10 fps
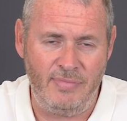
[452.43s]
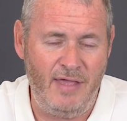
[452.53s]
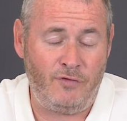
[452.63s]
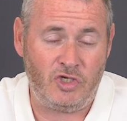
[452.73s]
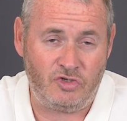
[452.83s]
They're
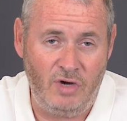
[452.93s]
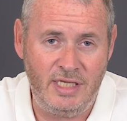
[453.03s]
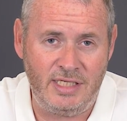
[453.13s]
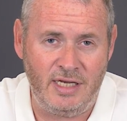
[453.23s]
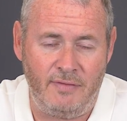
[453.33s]

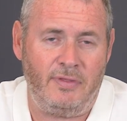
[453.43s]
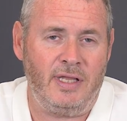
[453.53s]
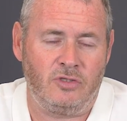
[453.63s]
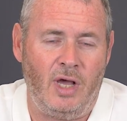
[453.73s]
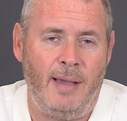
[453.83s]
frustrated at
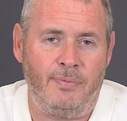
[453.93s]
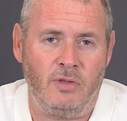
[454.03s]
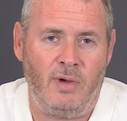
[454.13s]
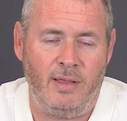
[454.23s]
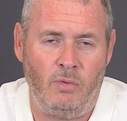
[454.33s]
things not happening
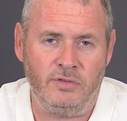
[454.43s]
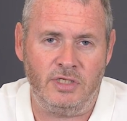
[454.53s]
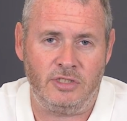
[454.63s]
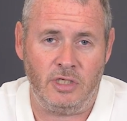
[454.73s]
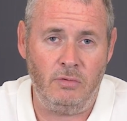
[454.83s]
the way they want
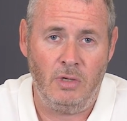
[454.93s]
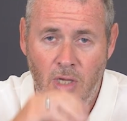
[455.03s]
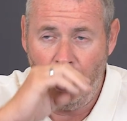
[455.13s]
it to.